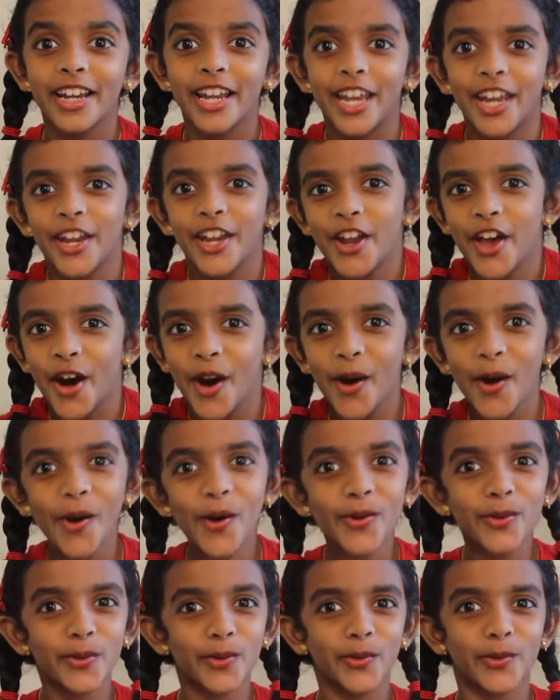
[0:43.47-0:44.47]

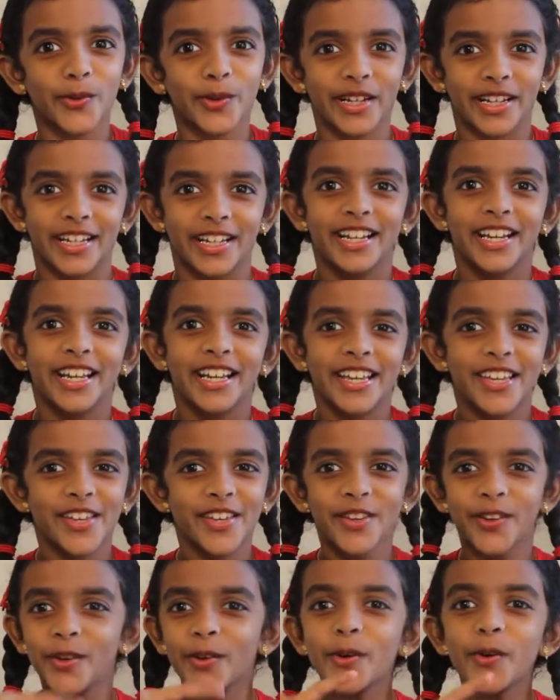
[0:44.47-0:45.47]
No,
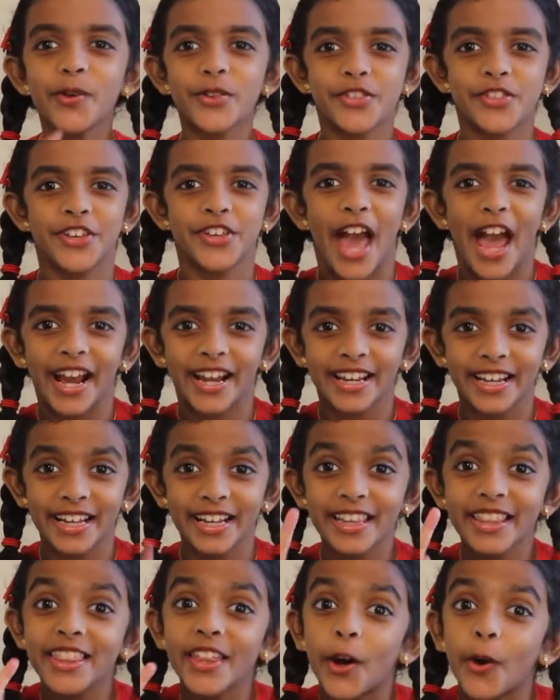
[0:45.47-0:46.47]
you check
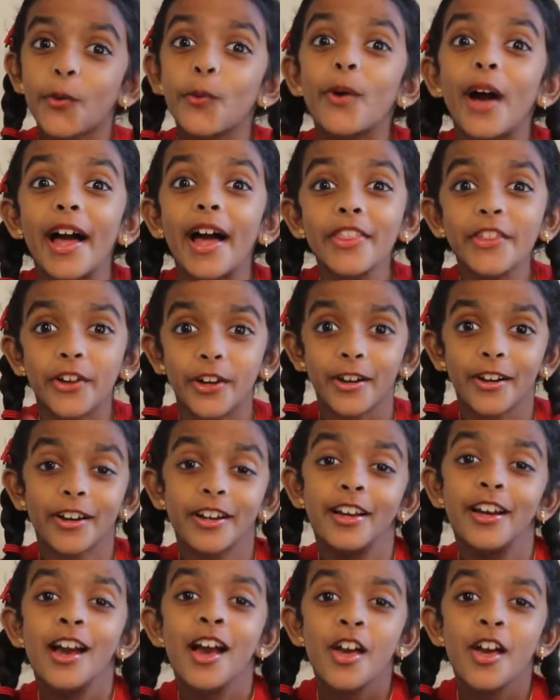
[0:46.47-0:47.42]
the weather.